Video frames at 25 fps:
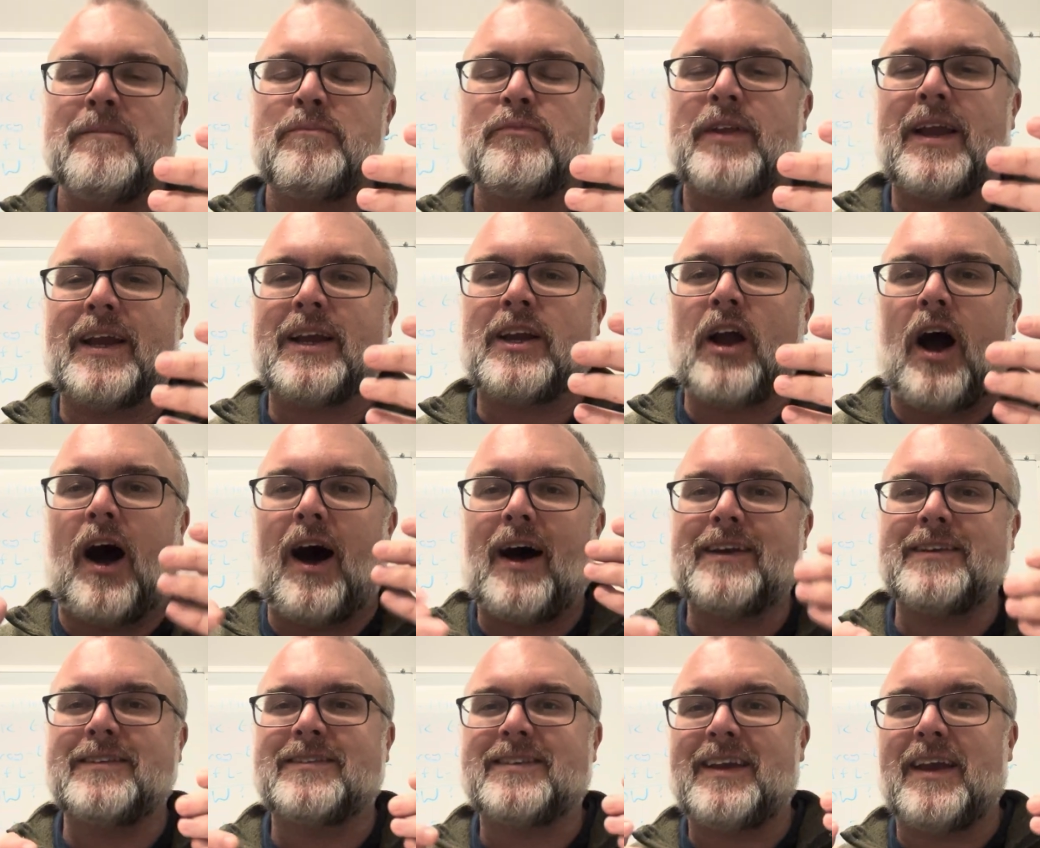that
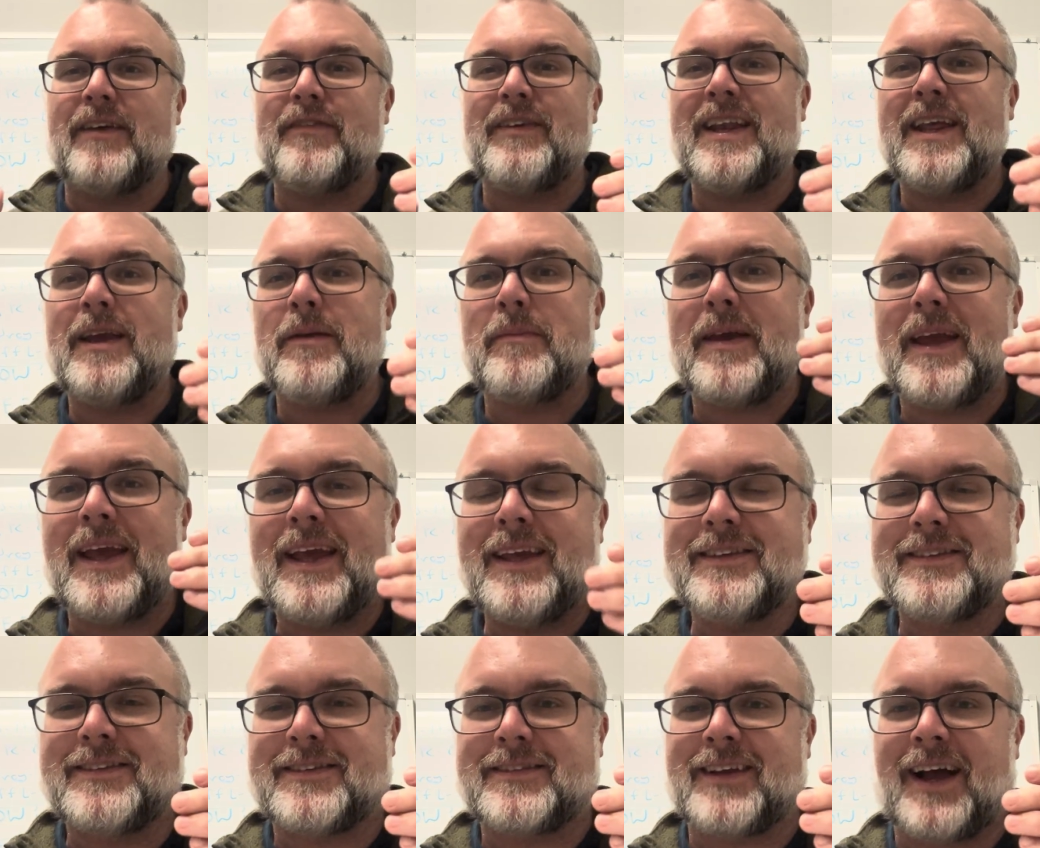God has given him
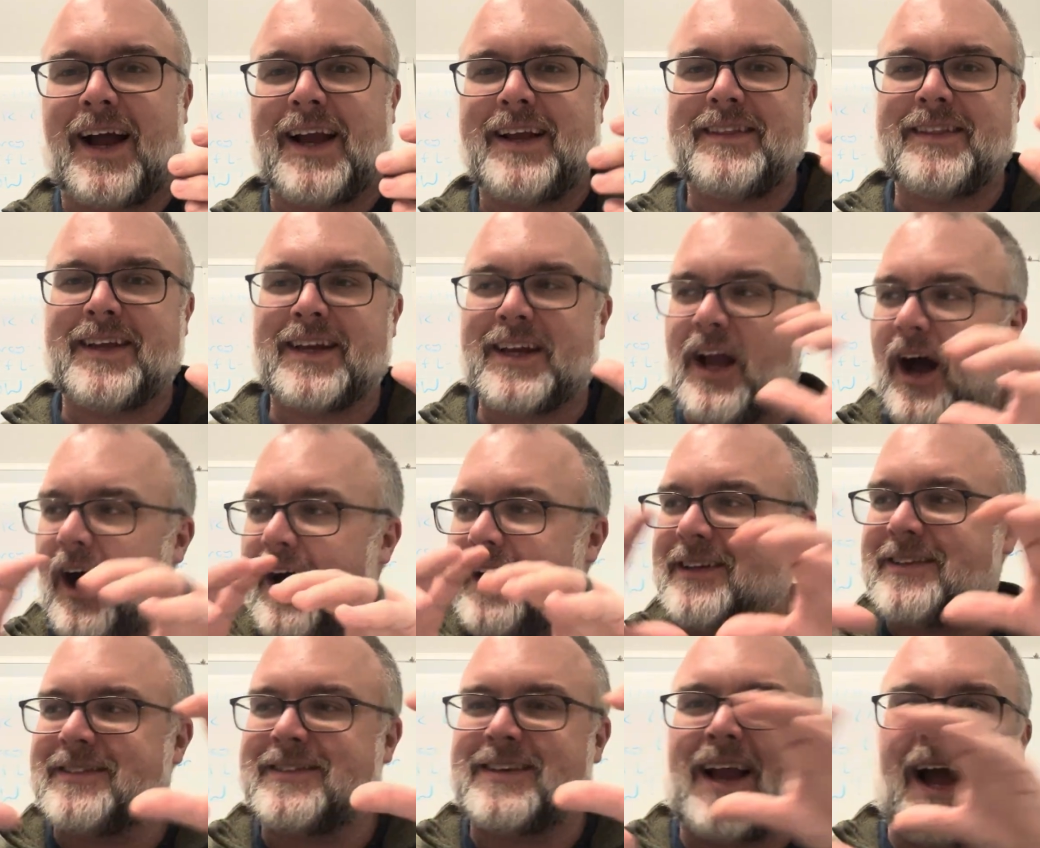insight, that
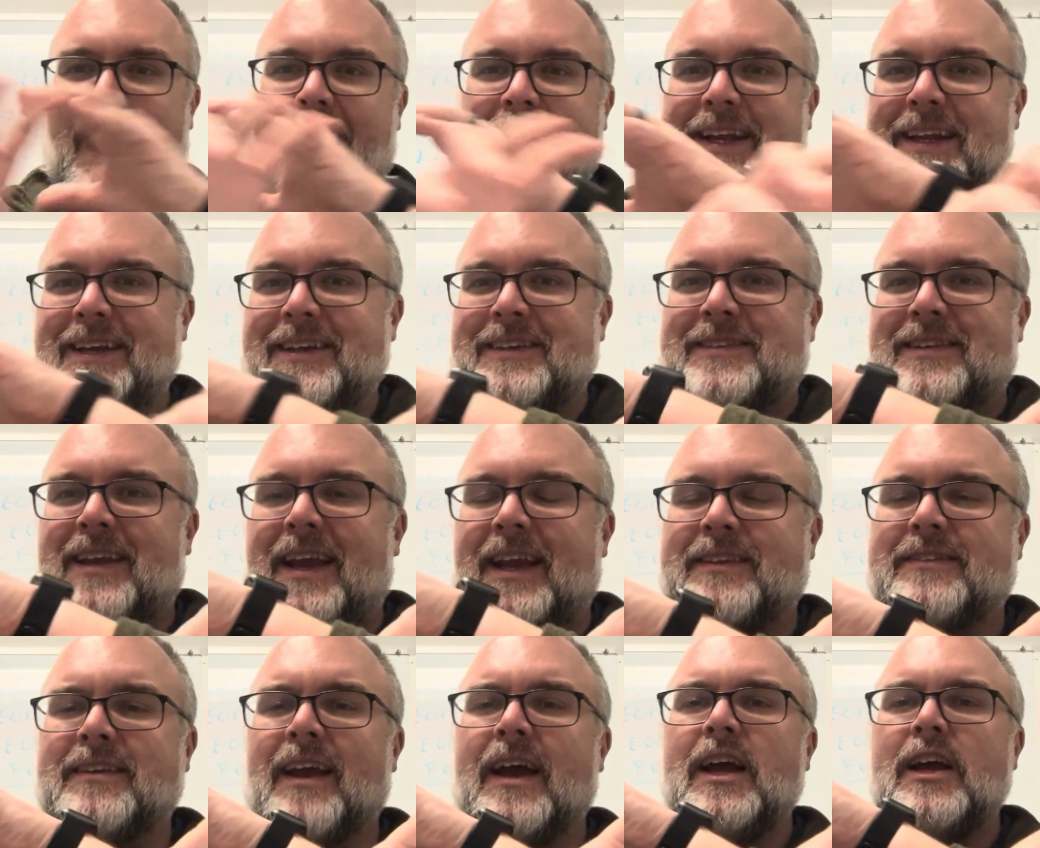God is guiding his
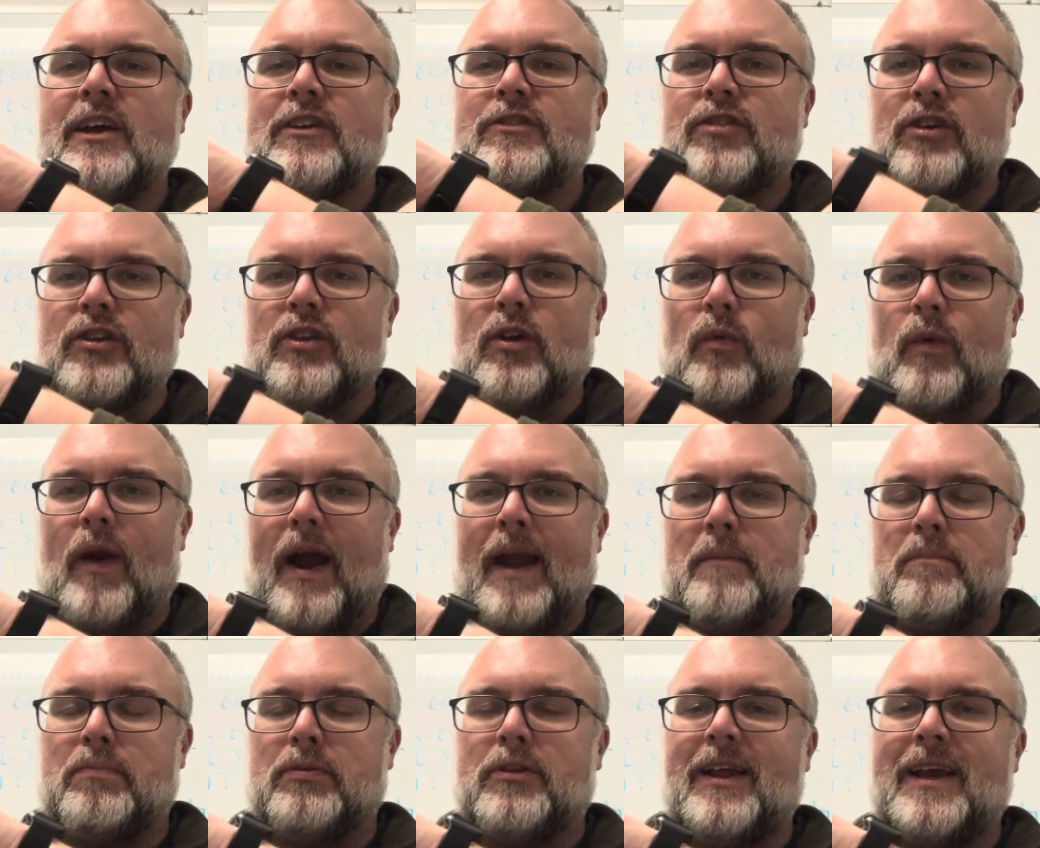hands to the
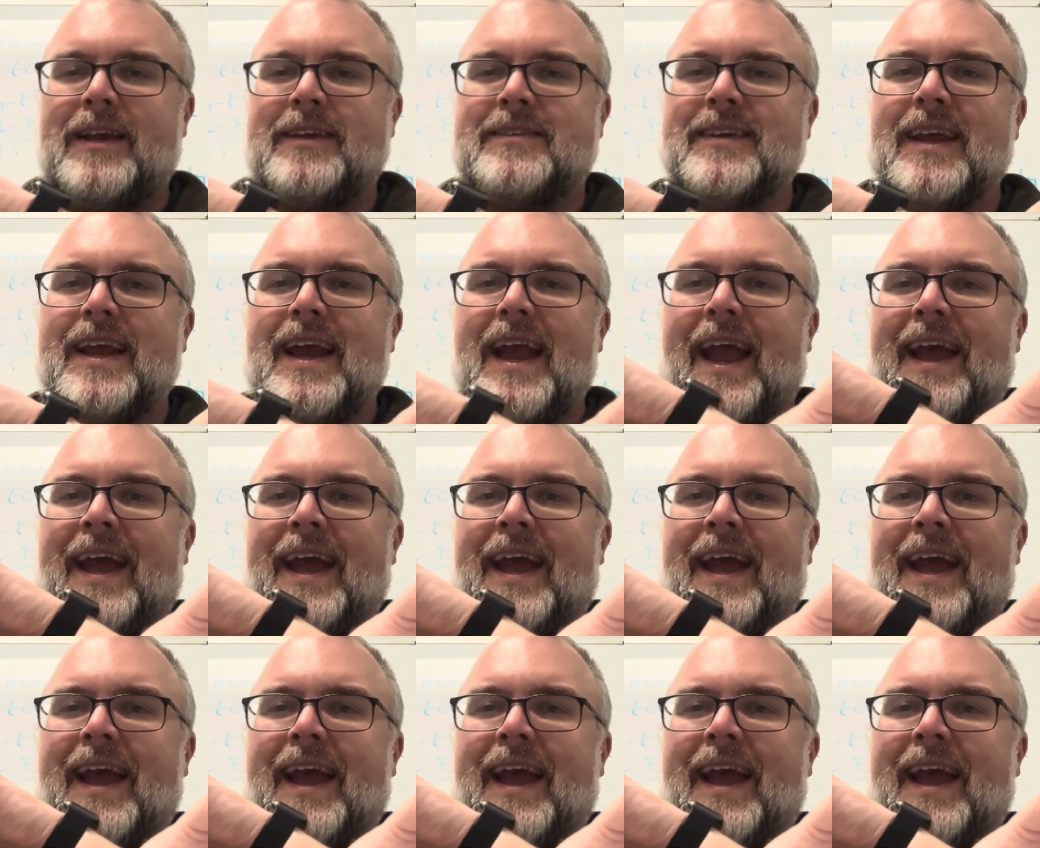right place.